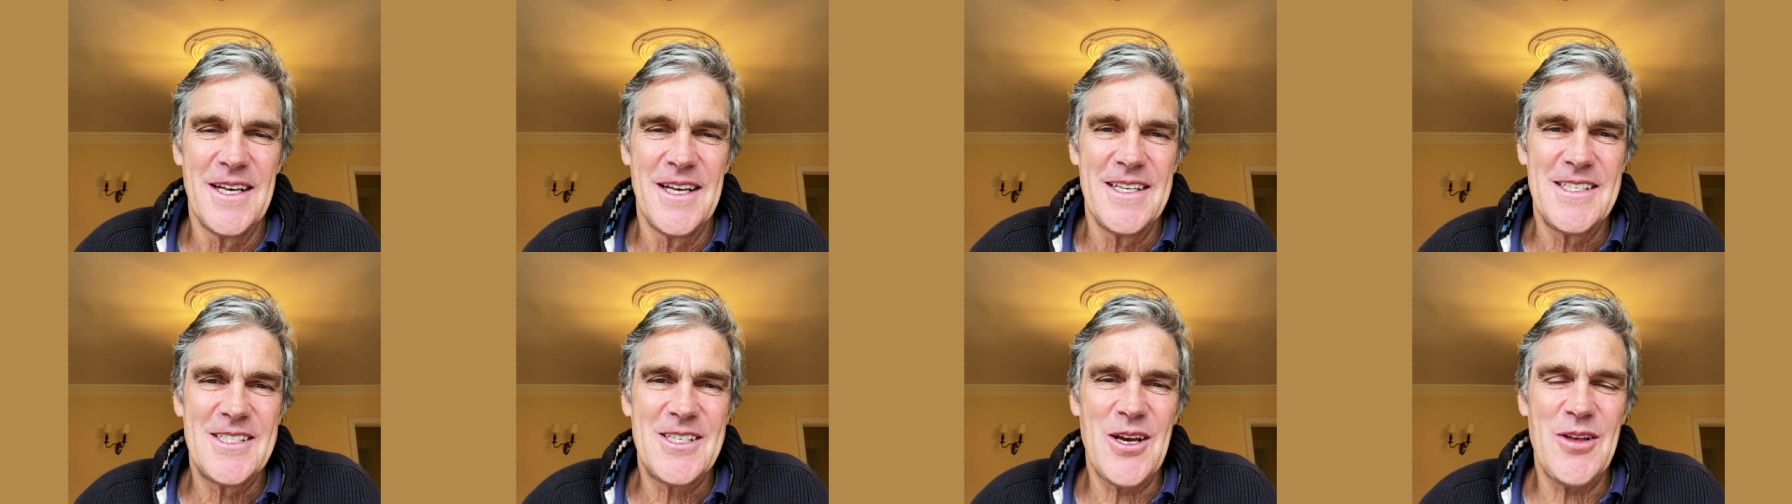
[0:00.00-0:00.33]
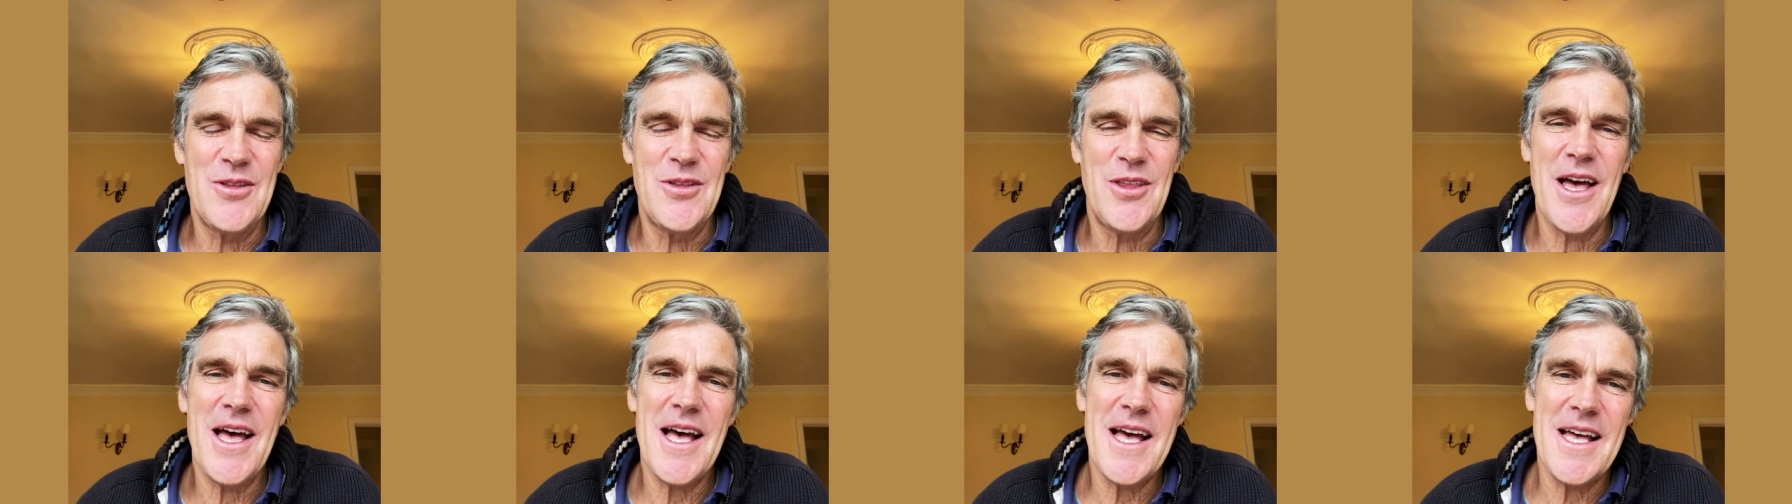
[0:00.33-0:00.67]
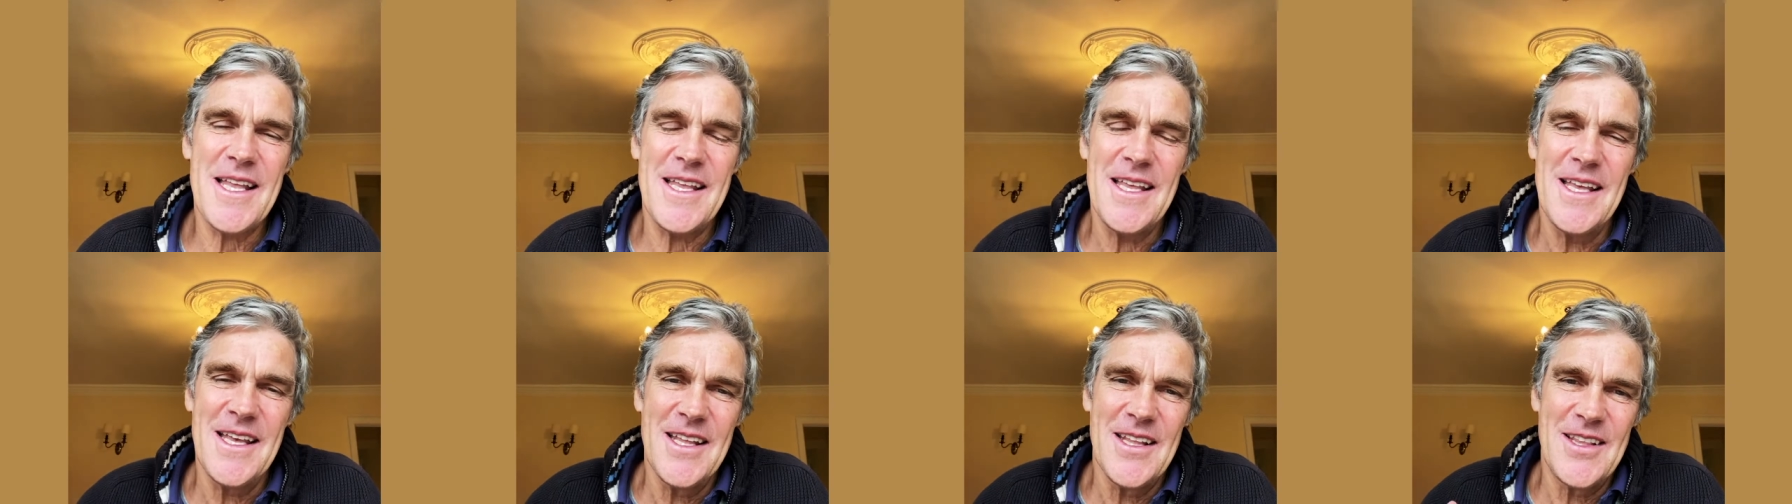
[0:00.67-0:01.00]
So
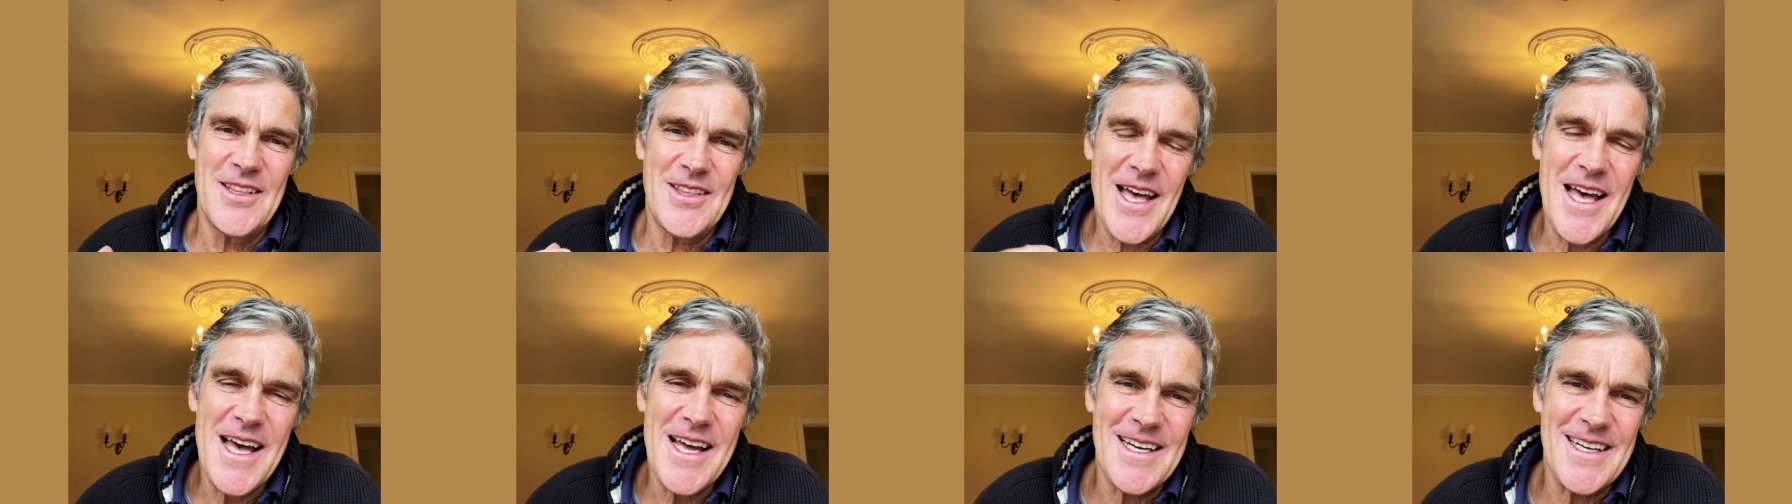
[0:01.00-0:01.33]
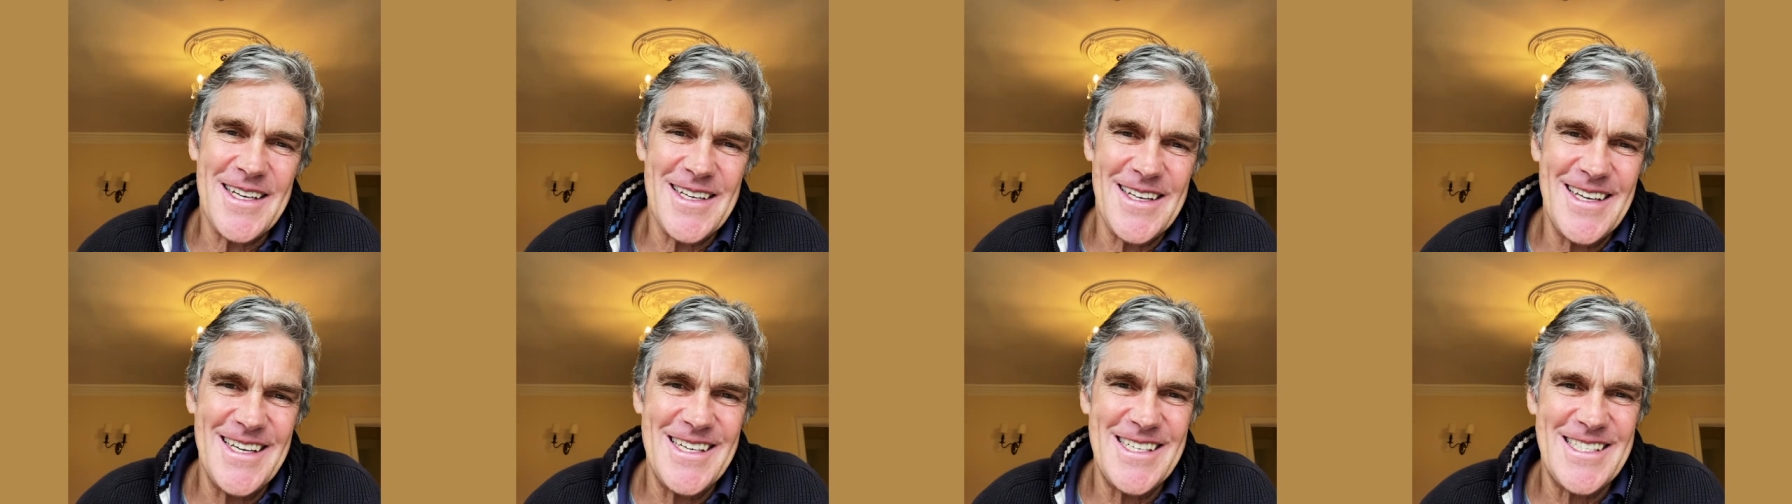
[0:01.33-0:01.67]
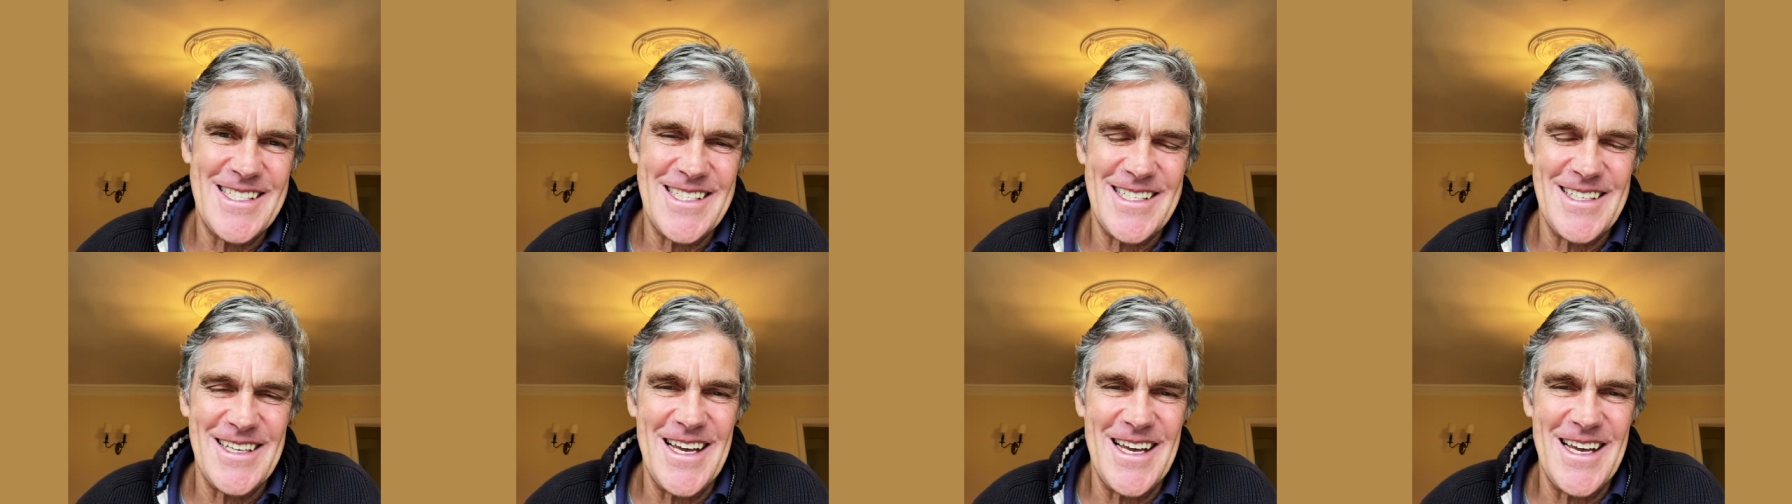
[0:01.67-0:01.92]
that that is,